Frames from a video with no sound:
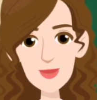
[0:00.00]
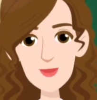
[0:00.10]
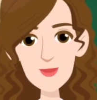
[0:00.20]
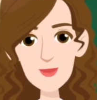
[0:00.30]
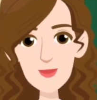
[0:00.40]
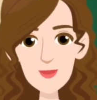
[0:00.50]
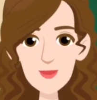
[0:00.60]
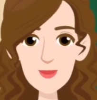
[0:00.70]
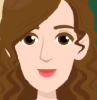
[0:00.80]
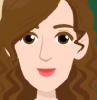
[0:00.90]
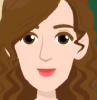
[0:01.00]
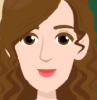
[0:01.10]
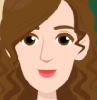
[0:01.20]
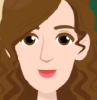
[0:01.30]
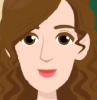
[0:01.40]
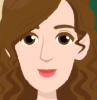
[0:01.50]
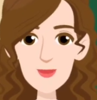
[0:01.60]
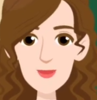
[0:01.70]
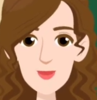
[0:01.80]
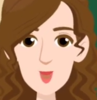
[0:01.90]
Petri Nets are powerful
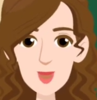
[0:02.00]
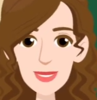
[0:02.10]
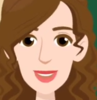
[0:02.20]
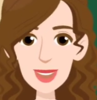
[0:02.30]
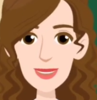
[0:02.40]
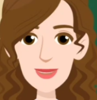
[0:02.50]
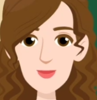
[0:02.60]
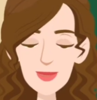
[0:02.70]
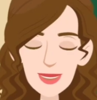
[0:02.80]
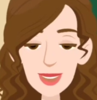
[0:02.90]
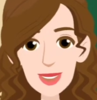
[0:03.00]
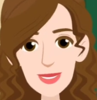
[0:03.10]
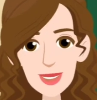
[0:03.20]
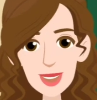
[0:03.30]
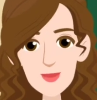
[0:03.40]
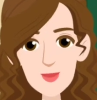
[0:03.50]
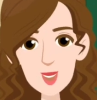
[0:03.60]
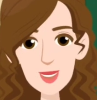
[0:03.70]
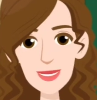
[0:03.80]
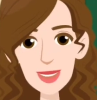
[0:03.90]
for modeling concurrency and
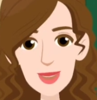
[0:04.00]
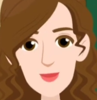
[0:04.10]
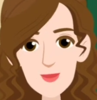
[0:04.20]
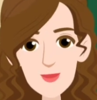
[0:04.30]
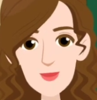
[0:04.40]
synchronization.